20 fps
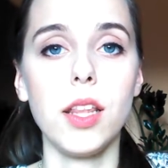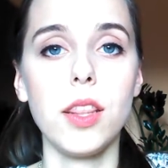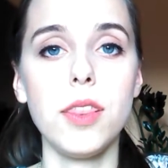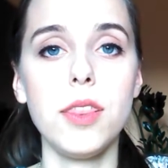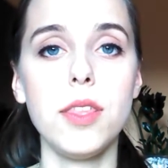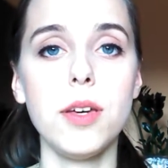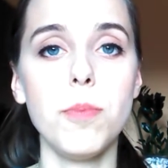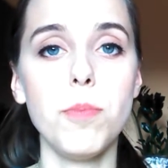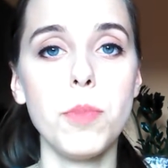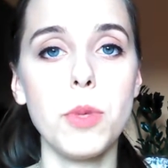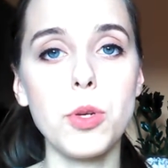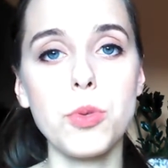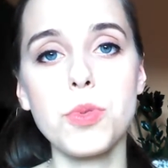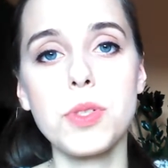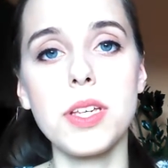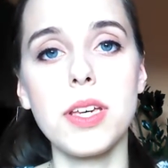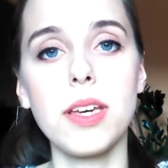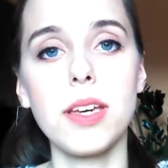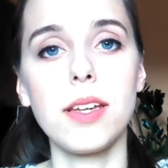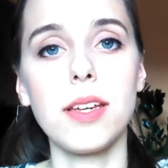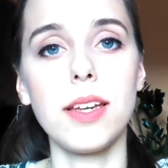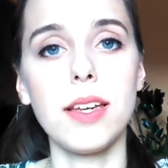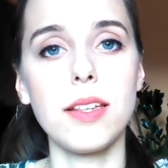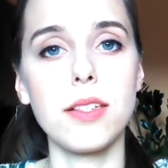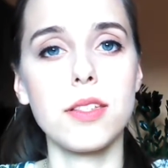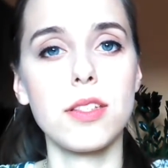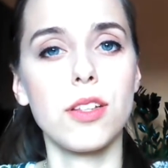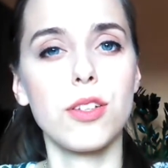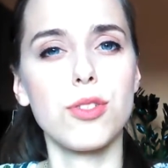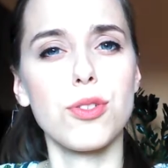the music
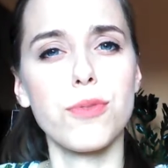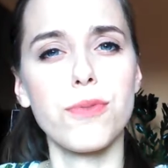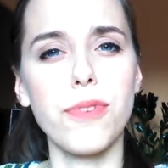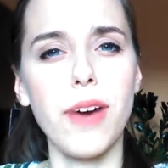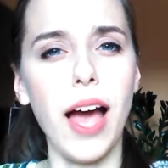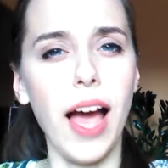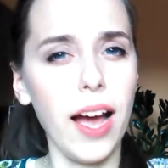is sort of